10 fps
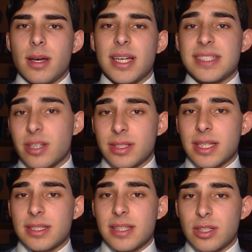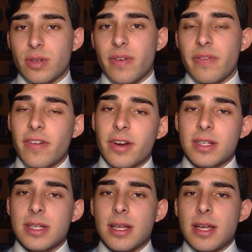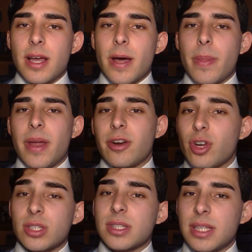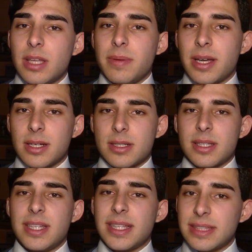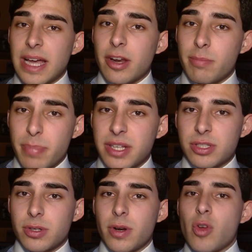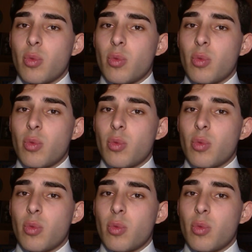a certain state of affairs, and they are not giving us the entire picture,